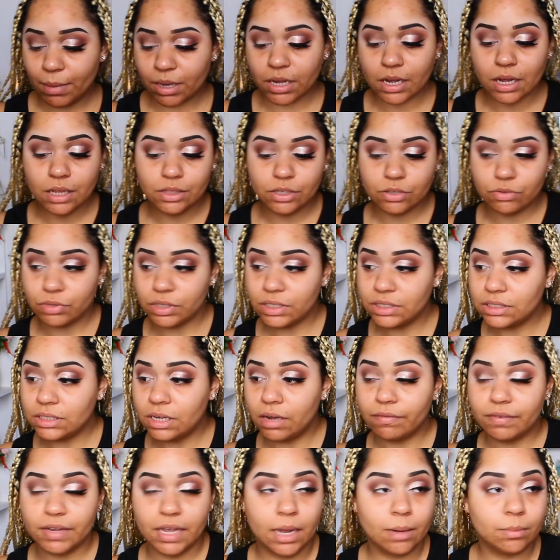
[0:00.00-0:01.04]
I'm gonna cut the crease
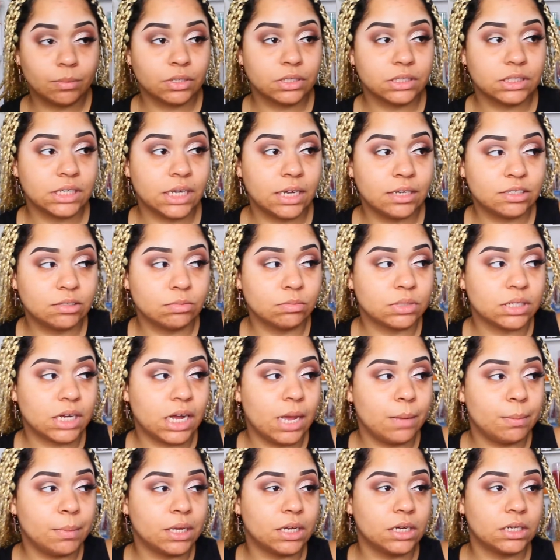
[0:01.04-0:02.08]
off camera to save some
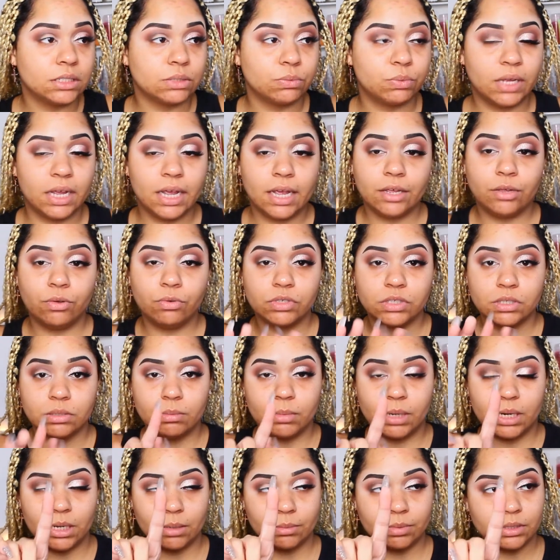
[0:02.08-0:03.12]
time because we ain't
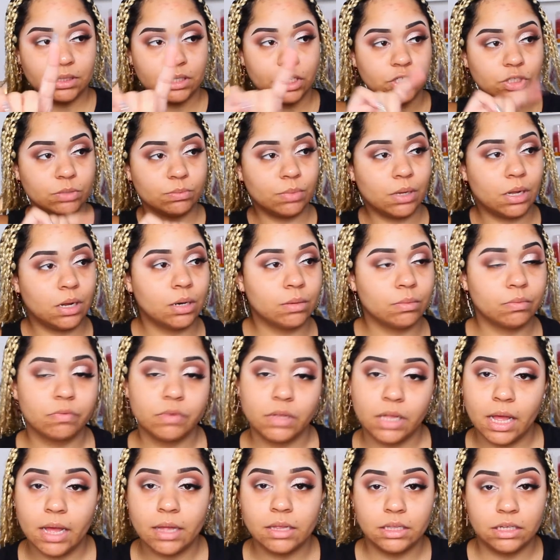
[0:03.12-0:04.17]
using Makeup Obsession product
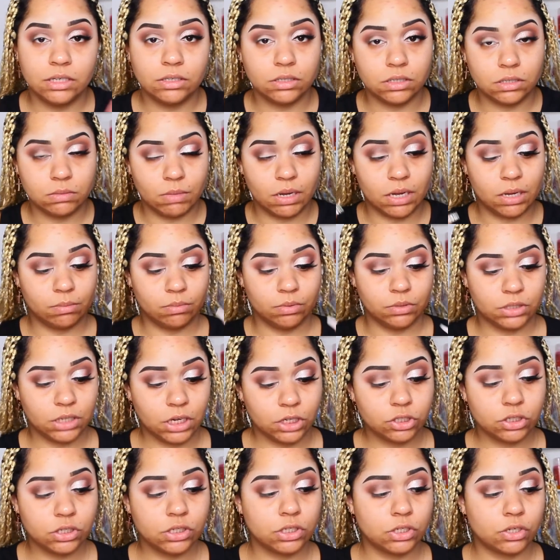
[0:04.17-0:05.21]
for that, and this is Makeup
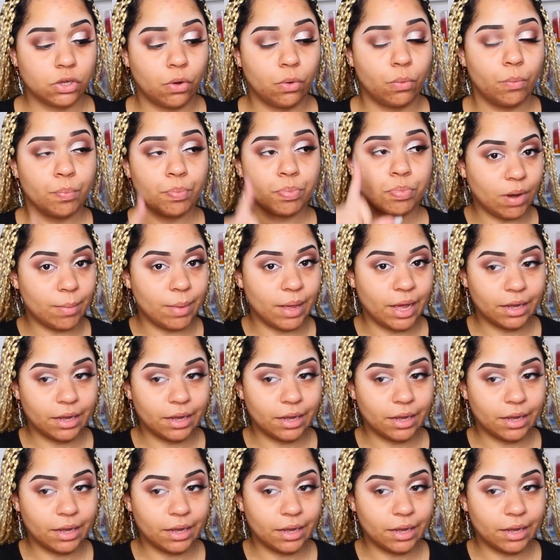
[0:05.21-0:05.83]
Obsession, so be right